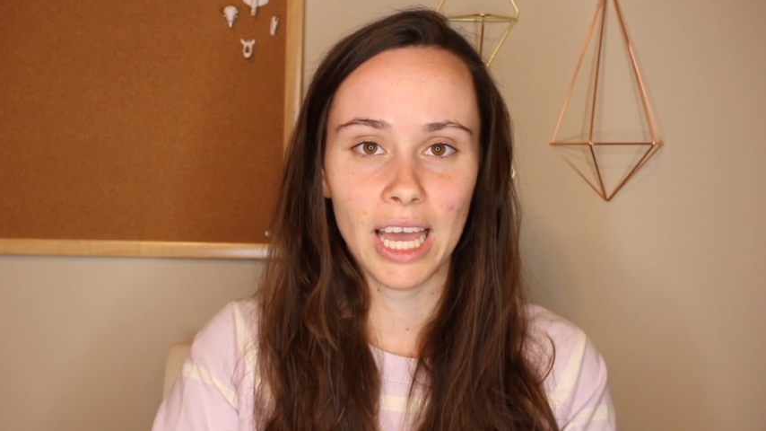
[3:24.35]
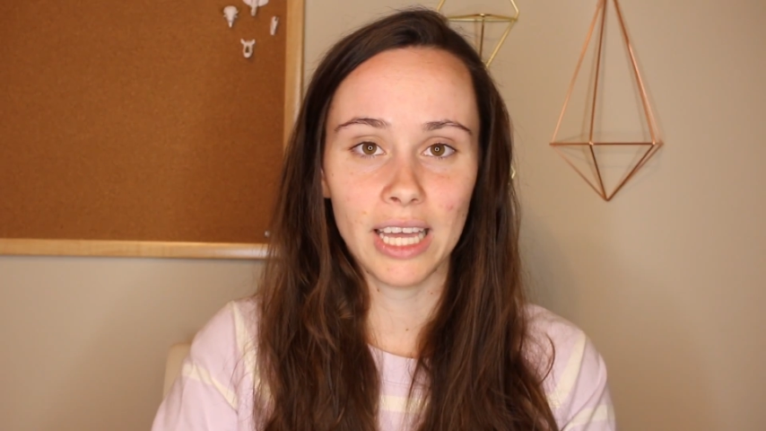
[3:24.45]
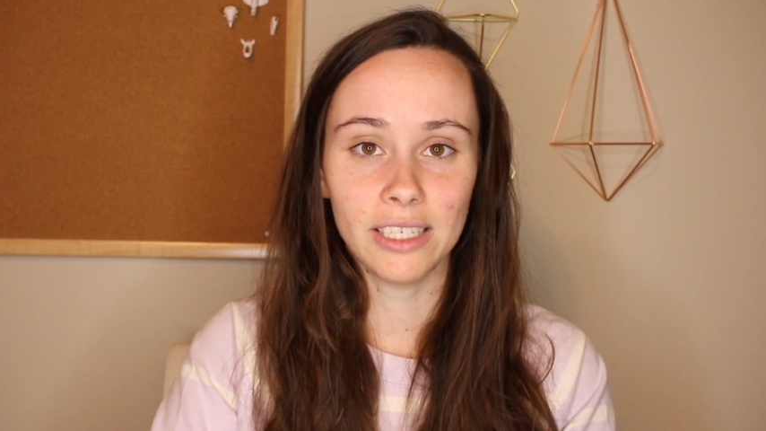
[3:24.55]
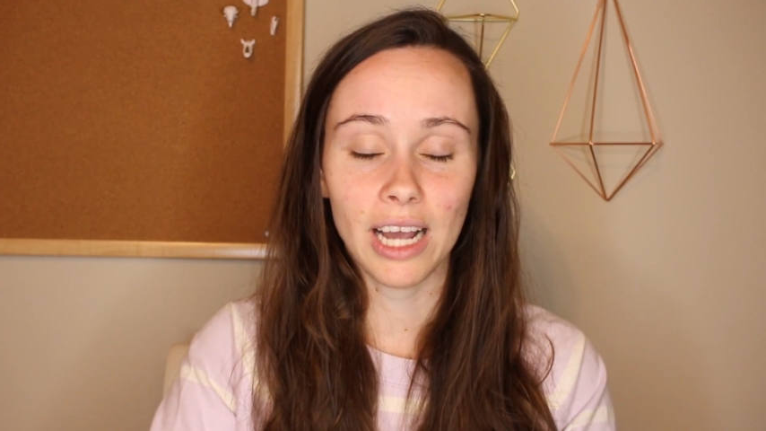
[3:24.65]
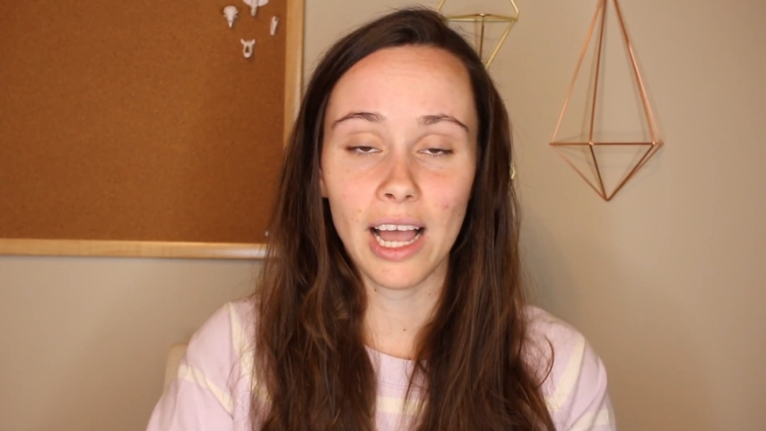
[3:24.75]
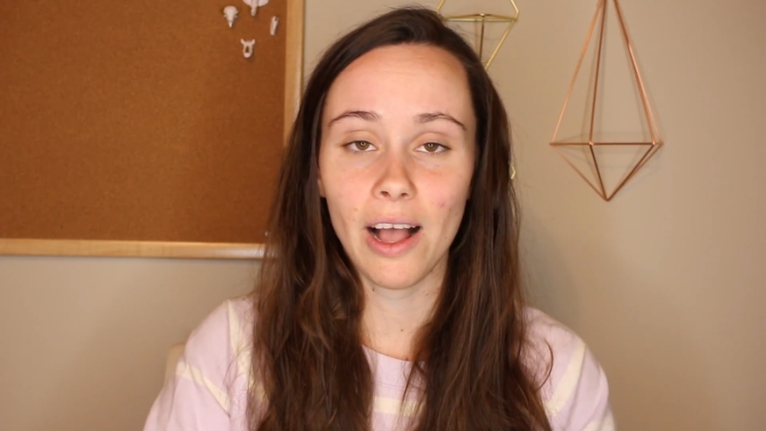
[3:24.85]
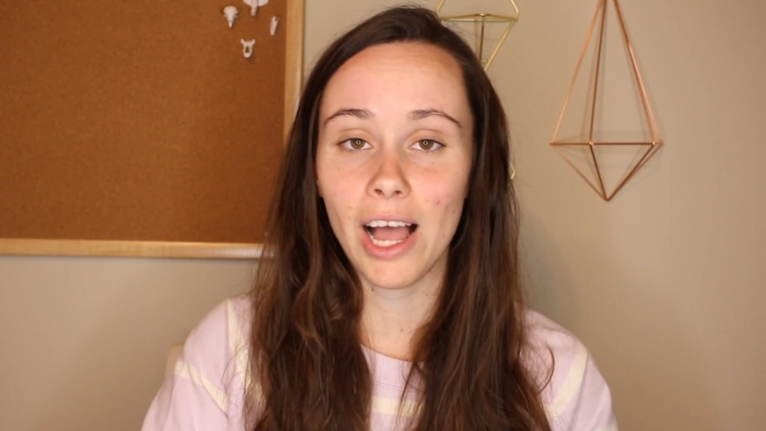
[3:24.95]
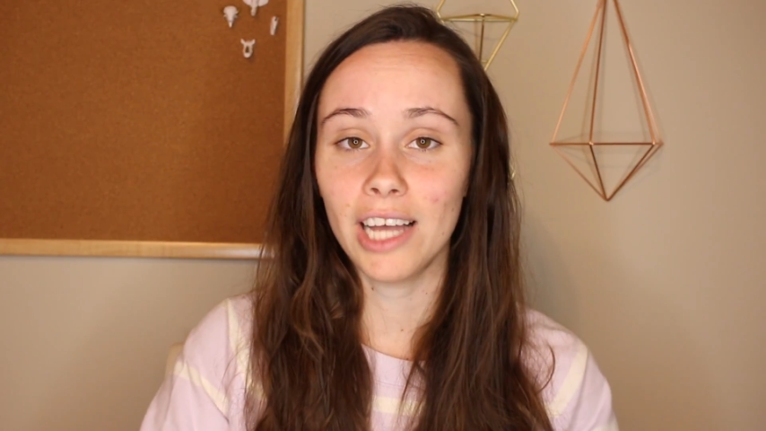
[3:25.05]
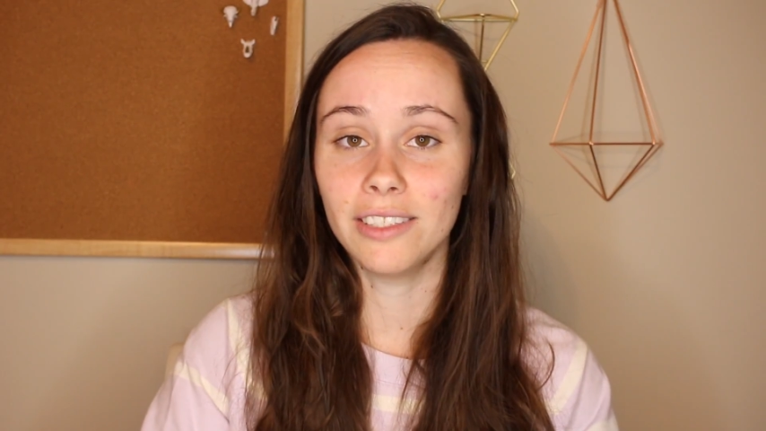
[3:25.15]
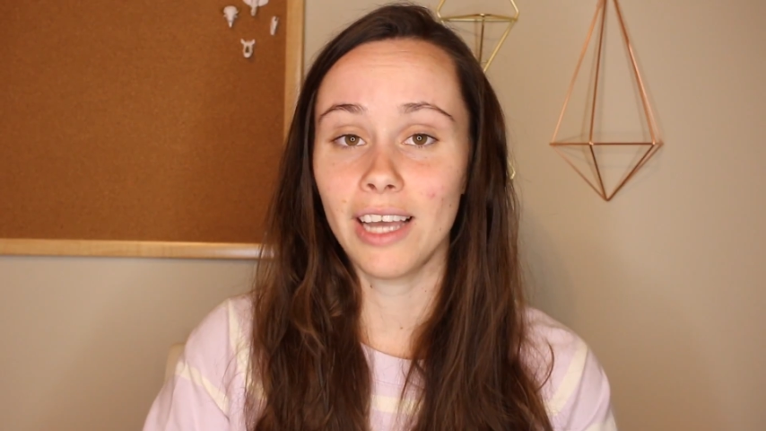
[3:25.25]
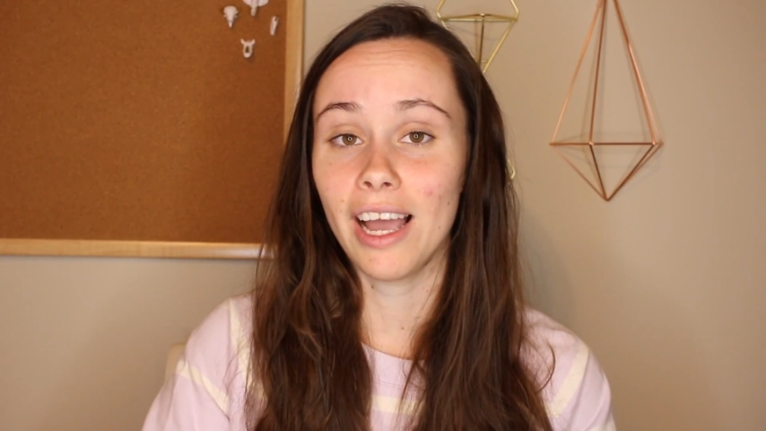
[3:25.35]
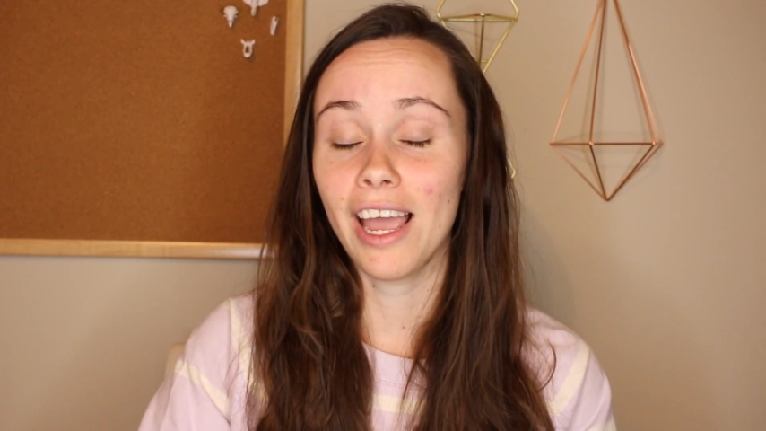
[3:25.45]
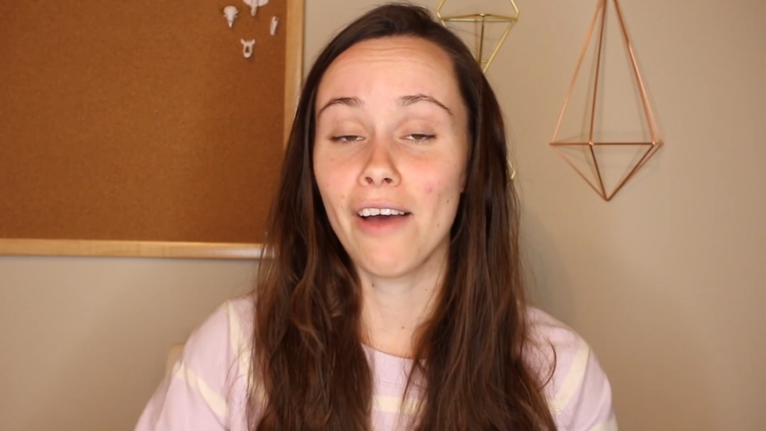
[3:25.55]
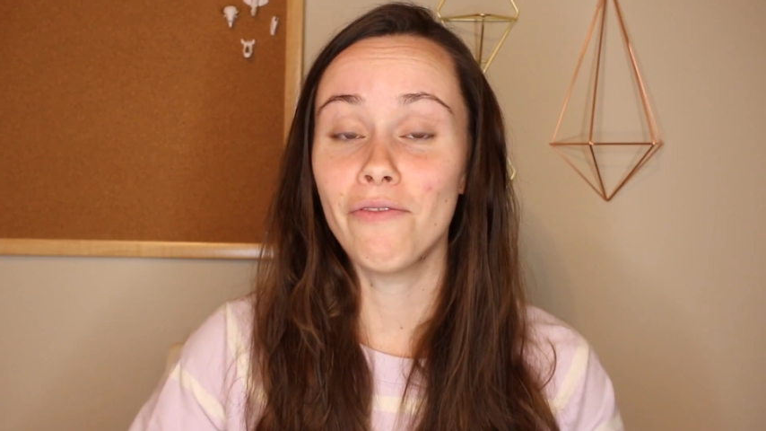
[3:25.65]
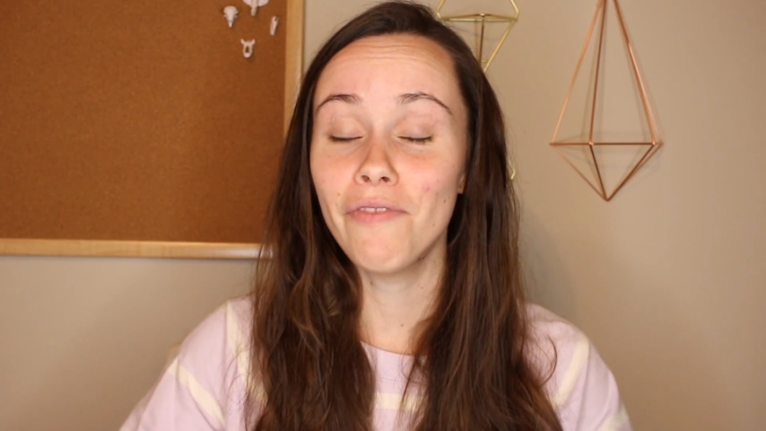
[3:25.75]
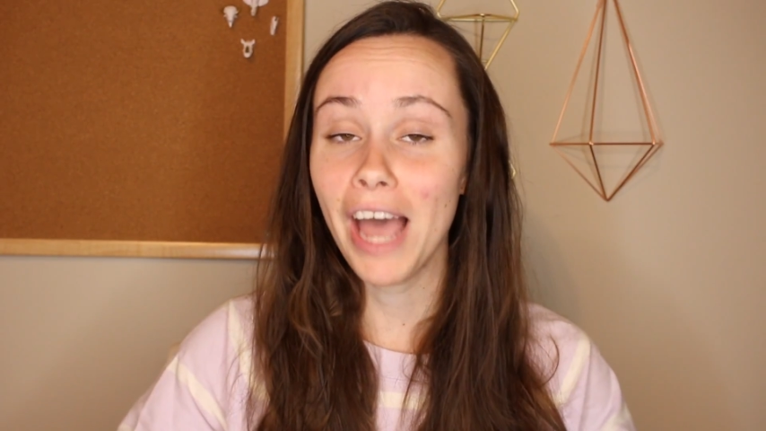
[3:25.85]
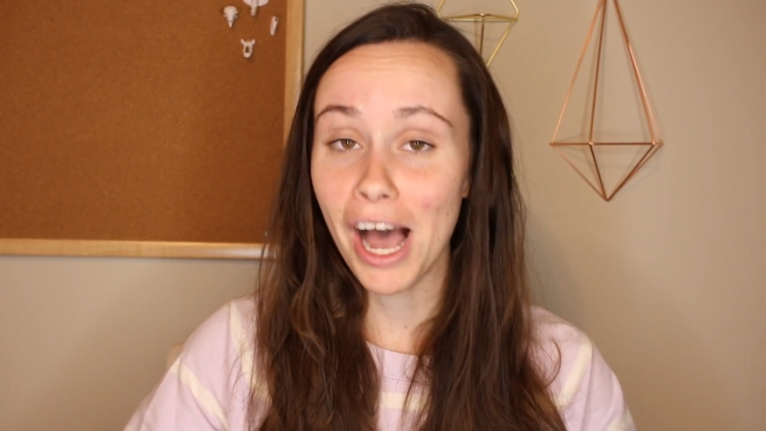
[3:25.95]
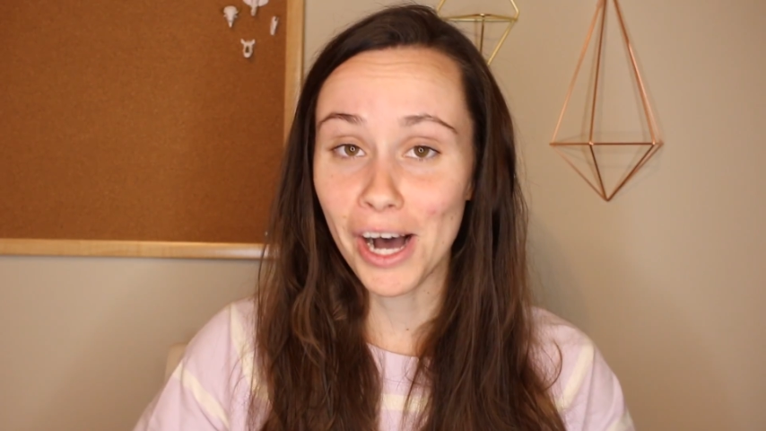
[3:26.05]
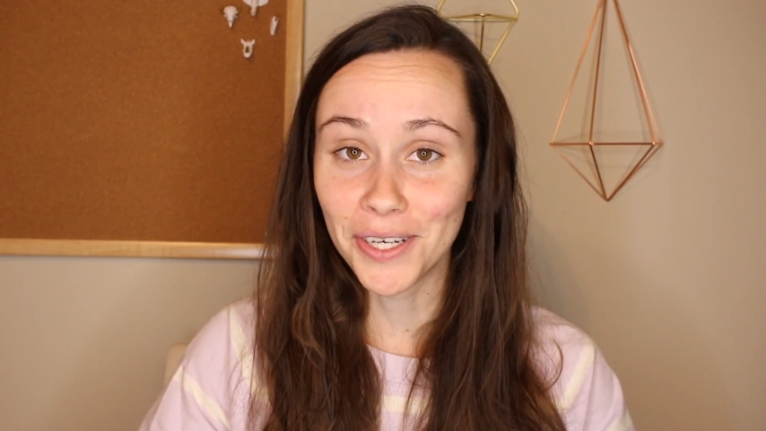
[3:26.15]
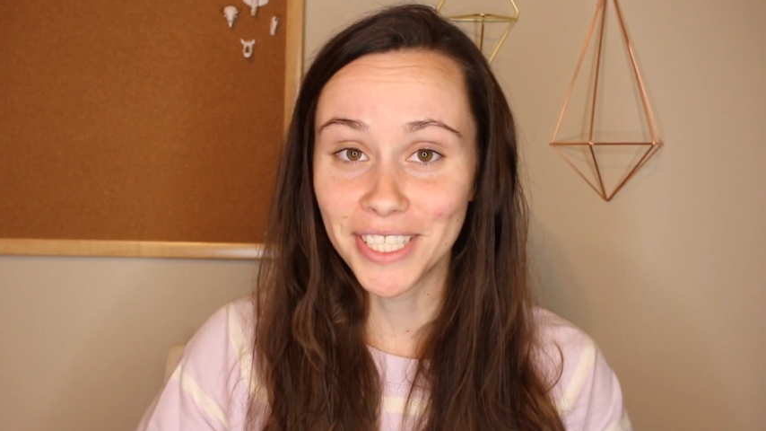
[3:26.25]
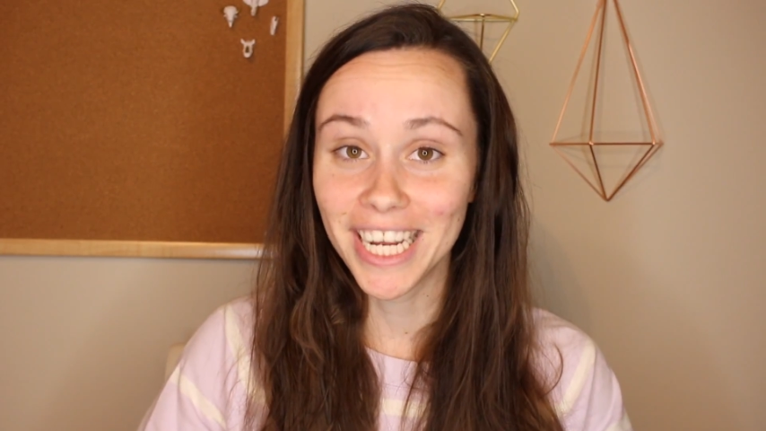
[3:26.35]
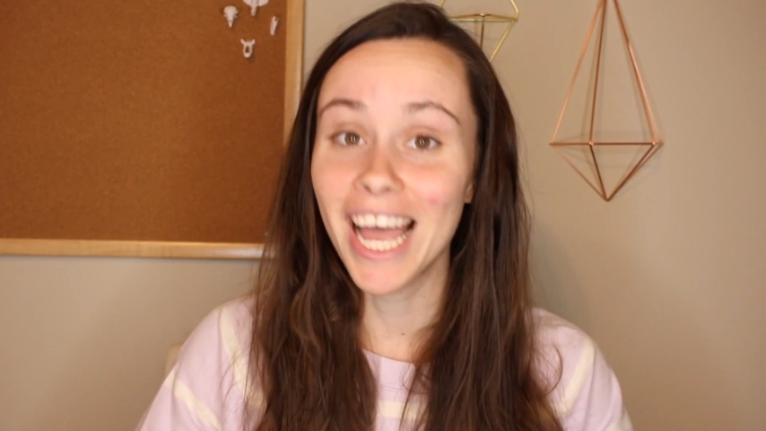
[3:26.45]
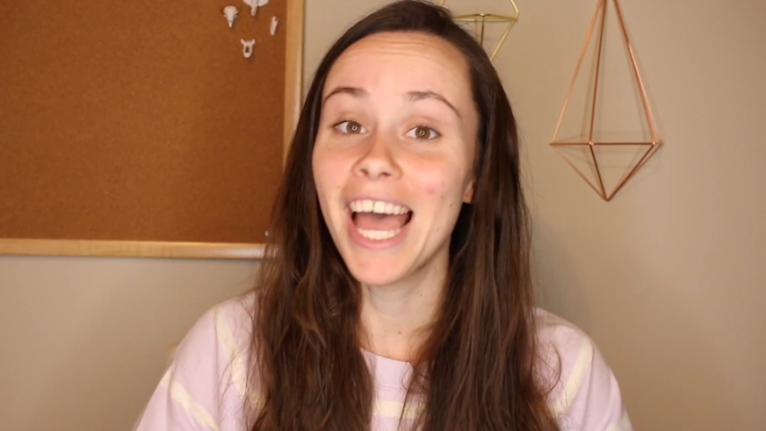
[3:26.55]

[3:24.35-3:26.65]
And as I have found,